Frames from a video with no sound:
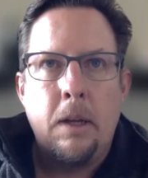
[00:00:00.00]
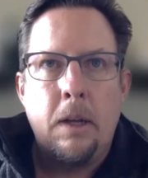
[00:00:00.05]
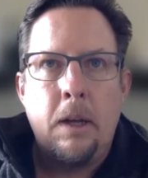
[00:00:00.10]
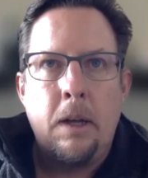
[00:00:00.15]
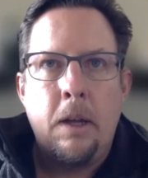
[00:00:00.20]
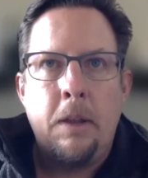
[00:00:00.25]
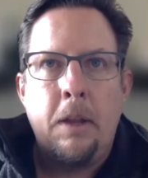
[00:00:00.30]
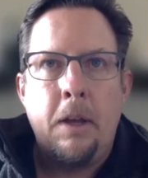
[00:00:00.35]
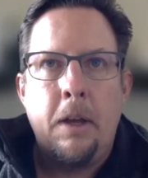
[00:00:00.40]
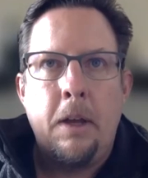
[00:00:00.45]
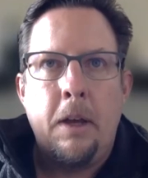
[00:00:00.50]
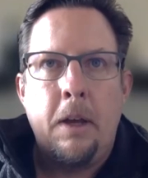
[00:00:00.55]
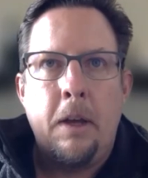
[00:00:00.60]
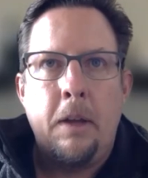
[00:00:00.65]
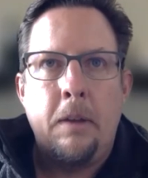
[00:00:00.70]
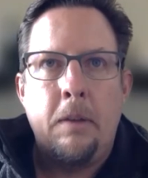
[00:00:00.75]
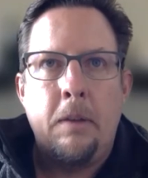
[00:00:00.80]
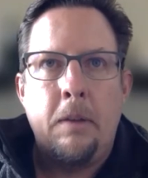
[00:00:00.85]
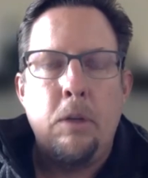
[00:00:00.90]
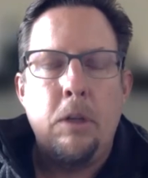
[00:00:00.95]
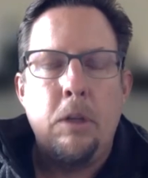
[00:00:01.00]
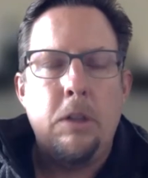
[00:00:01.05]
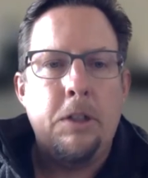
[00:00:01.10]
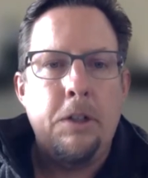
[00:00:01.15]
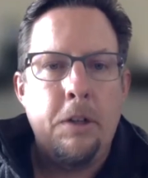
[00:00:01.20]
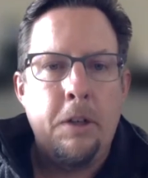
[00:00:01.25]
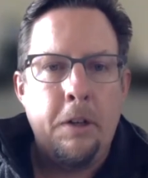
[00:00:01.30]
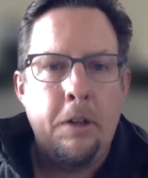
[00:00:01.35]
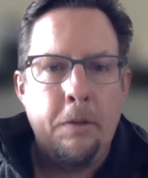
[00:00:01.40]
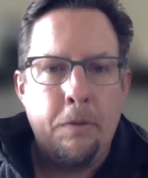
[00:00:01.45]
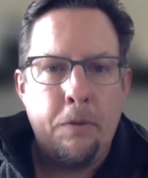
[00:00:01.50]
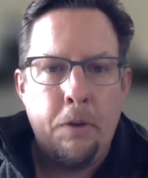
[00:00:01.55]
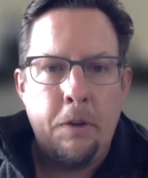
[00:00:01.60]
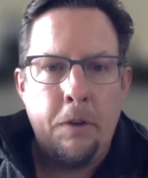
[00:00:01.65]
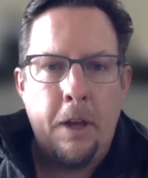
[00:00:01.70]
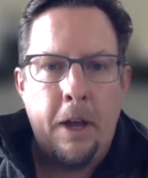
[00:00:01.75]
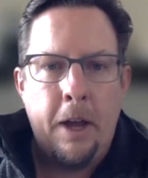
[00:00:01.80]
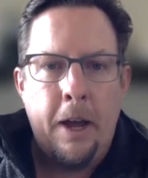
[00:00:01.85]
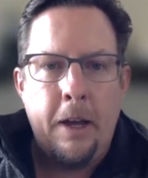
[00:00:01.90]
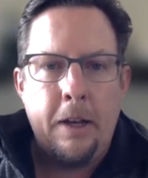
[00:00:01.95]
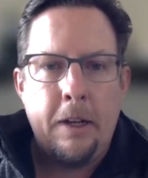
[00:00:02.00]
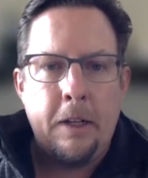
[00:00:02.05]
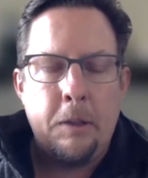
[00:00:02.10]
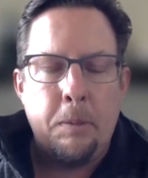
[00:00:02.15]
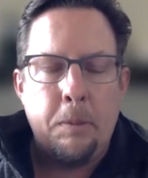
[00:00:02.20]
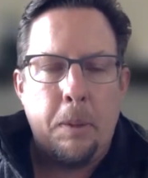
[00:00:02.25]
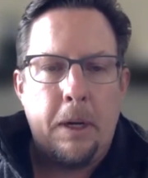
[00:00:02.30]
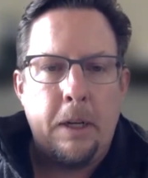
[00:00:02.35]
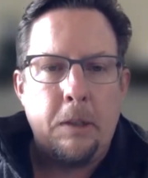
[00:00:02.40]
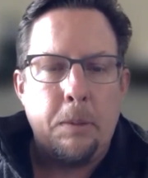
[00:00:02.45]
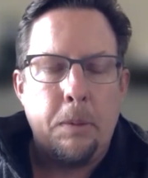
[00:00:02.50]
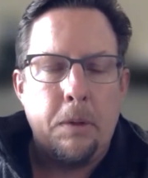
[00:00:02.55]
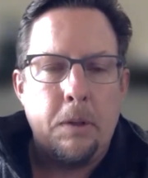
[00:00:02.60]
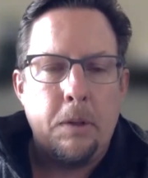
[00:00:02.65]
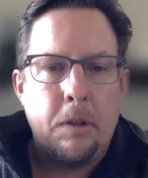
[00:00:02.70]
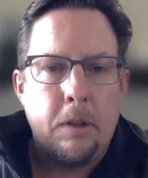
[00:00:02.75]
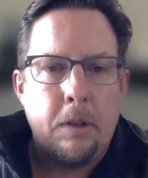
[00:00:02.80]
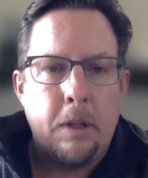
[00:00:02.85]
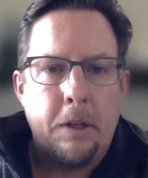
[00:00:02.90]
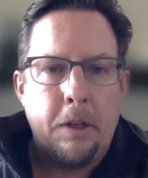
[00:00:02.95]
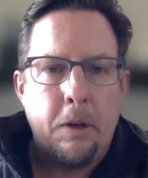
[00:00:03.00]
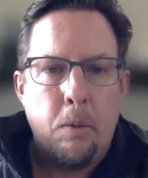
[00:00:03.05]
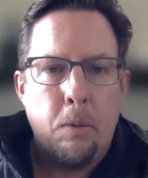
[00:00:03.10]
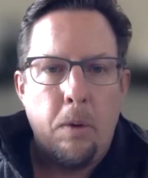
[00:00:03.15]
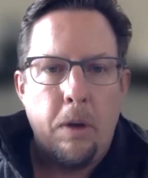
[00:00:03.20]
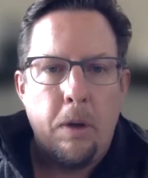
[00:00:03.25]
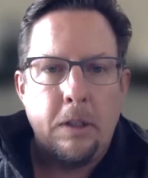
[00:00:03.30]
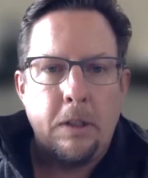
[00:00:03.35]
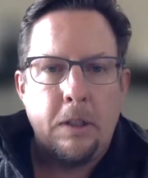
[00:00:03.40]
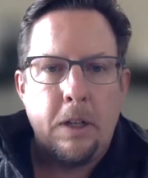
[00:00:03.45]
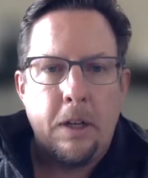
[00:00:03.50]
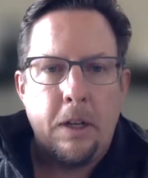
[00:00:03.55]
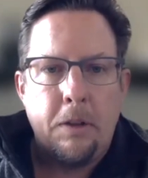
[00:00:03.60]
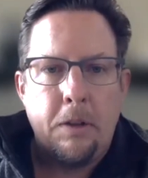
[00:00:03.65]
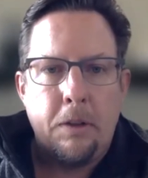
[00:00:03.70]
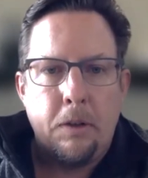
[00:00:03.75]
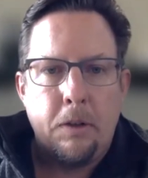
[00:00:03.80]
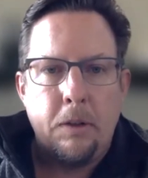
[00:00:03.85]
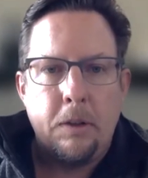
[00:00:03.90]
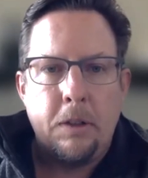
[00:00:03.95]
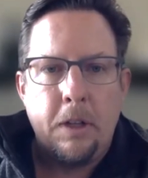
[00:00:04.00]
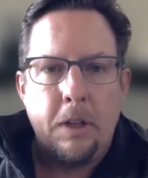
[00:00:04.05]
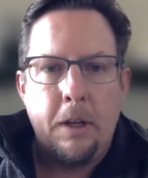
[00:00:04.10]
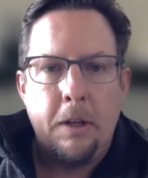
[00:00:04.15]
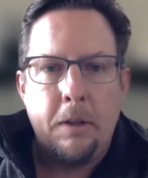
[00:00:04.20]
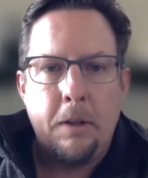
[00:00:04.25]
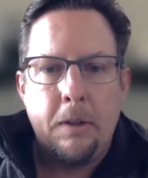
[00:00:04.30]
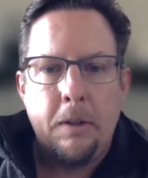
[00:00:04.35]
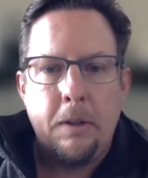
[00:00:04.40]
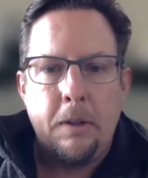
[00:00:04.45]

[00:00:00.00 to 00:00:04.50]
We're shooting for that. It's possible those are like a Wednesday, Thursday.